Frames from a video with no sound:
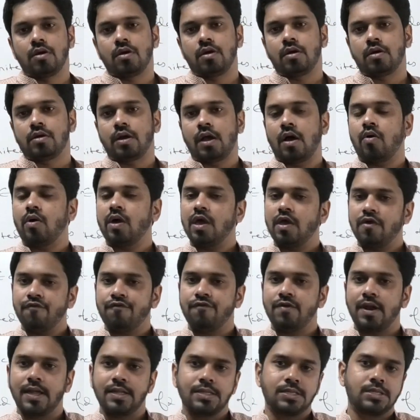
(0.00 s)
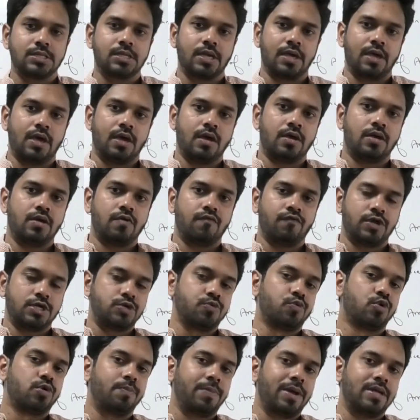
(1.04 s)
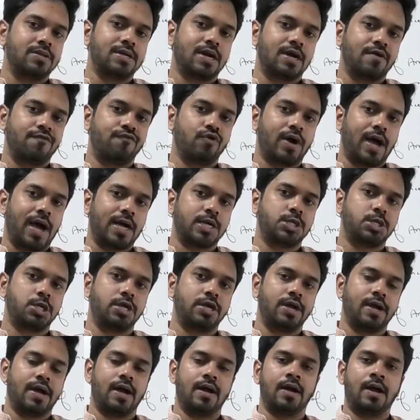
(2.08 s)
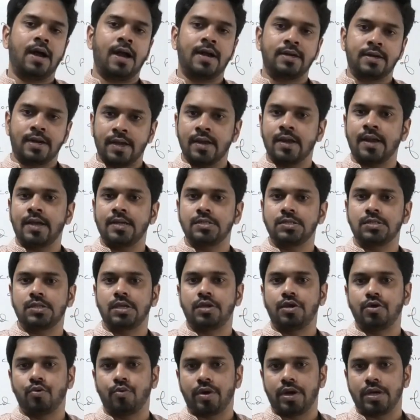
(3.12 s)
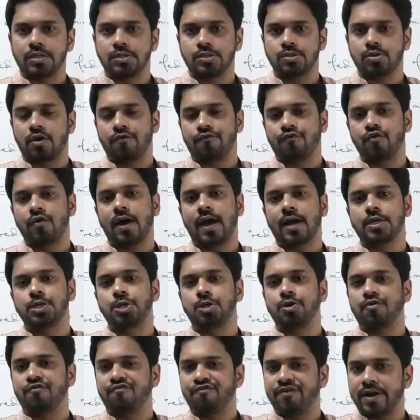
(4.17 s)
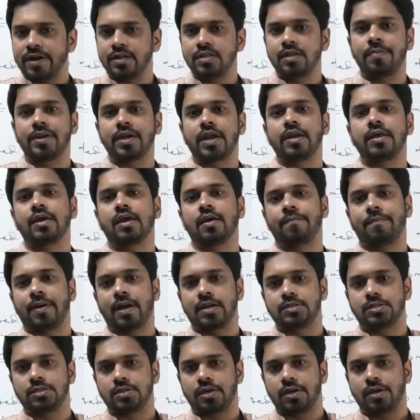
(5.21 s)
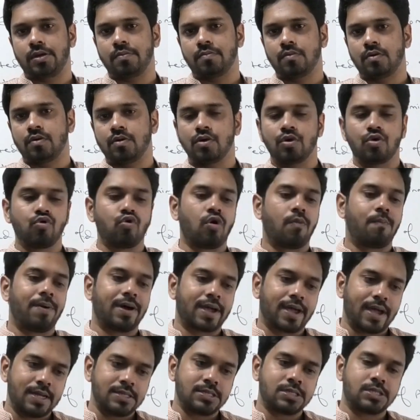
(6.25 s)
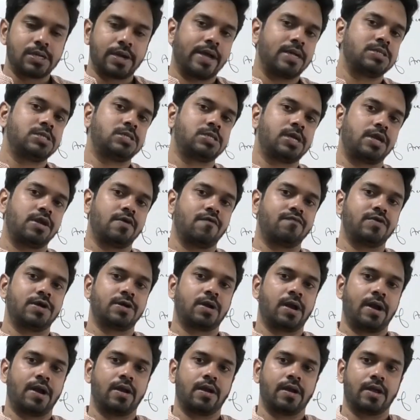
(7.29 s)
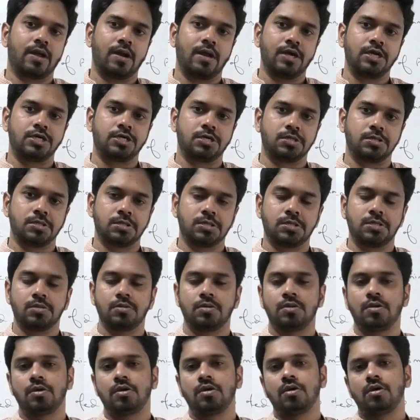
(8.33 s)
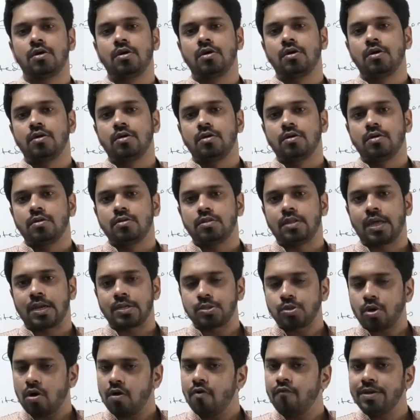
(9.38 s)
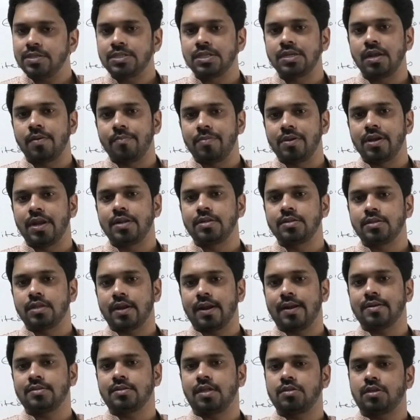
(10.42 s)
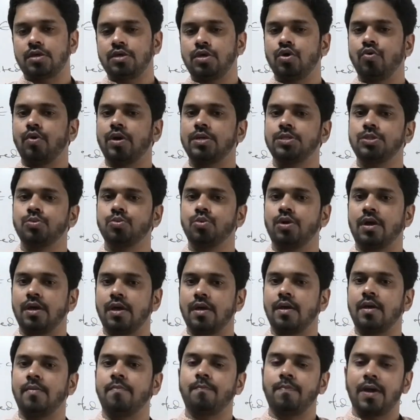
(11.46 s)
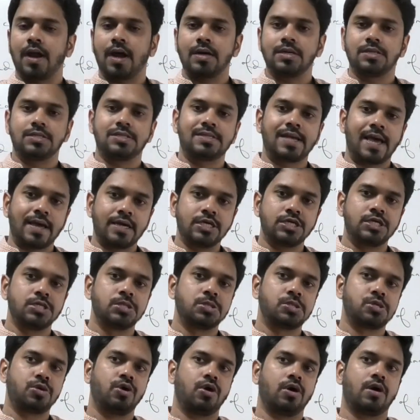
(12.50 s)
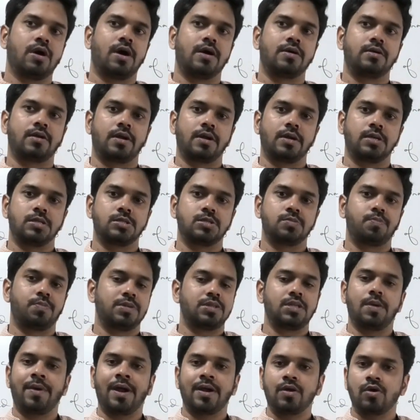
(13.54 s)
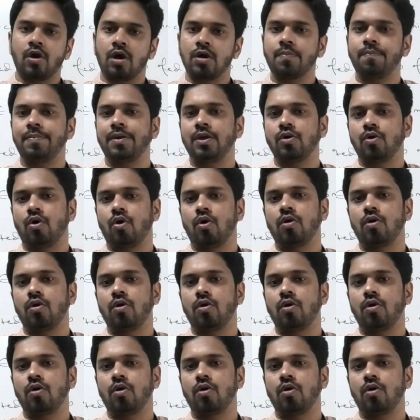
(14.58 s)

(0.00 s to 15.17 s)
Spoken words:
Now if let's say, which would mean that if you actually antagonize the US or if you actually offend them in any capacity, go up against any of their trade regulations, there is always an imminent threat that the US would implant sanctions on your countries, but they might not be